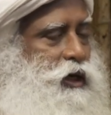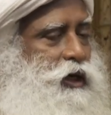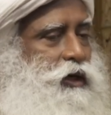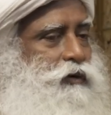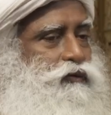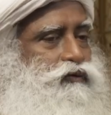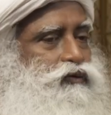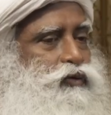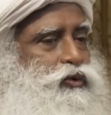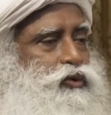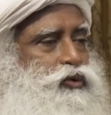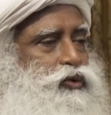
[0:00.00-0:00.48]

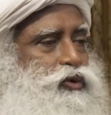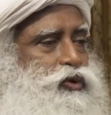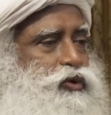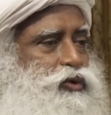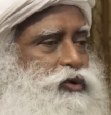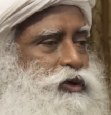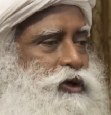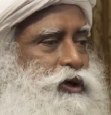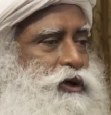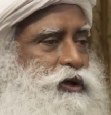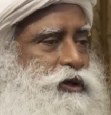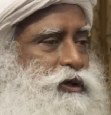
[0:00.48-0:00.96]
If you
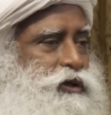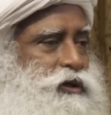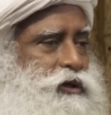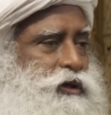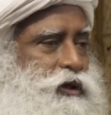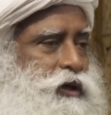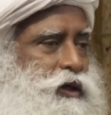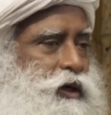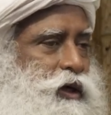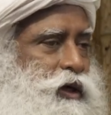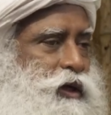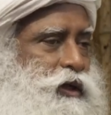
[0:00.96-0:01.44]
do this,
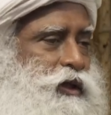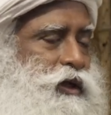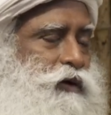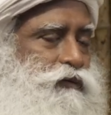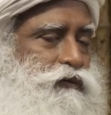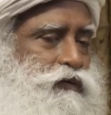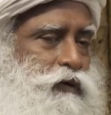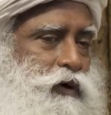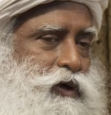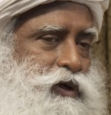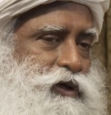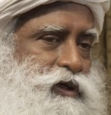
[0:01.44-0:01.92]
the
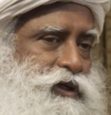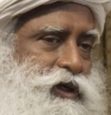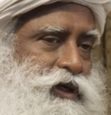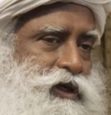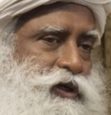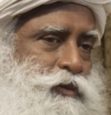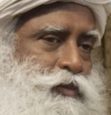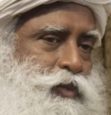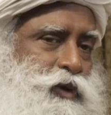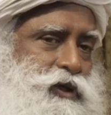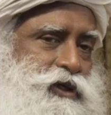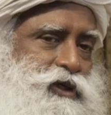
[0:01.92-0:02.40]

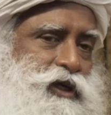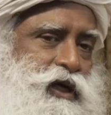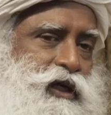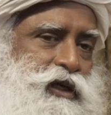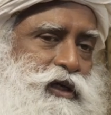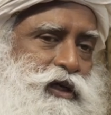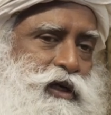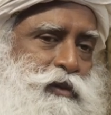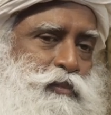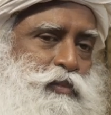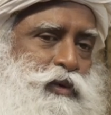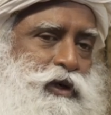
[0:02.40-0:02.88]

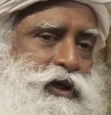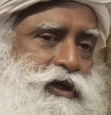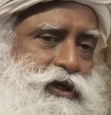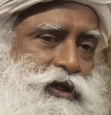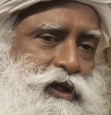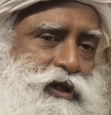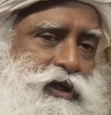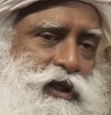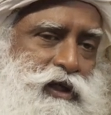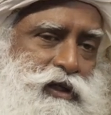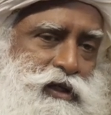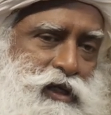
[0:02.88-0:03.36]
46%
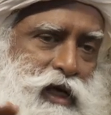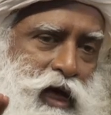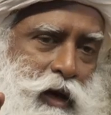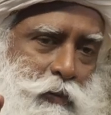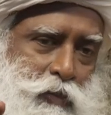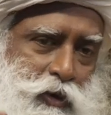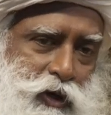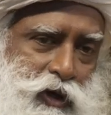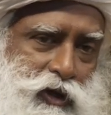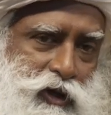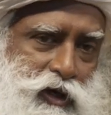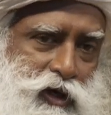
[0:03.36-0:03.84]
depletion that's
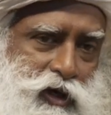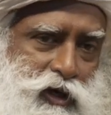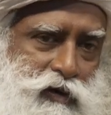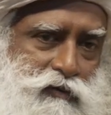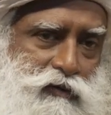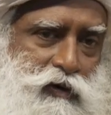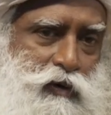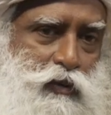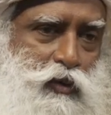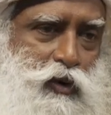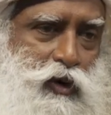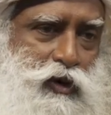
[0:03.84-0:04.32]
happened in the
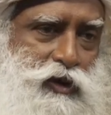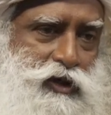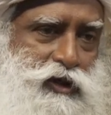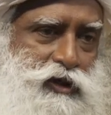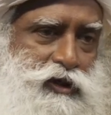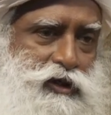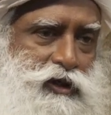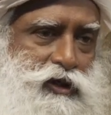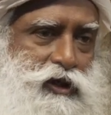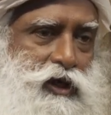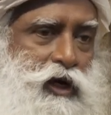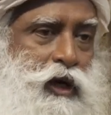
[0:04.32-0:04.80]
river
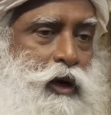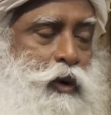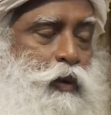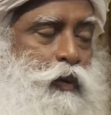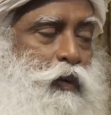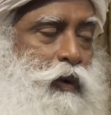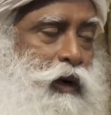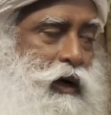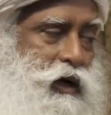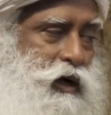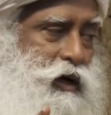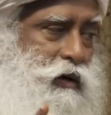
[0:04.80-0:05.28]
waters
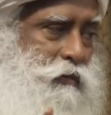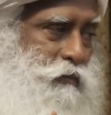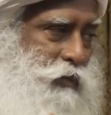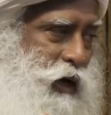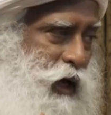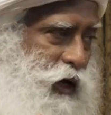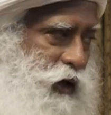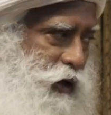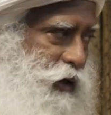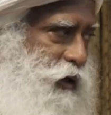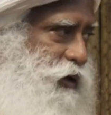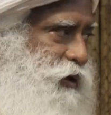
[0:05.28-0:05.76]
will come
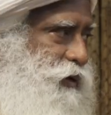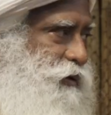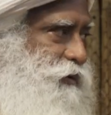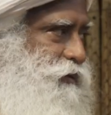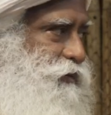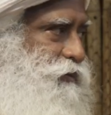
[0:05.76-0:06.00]
back.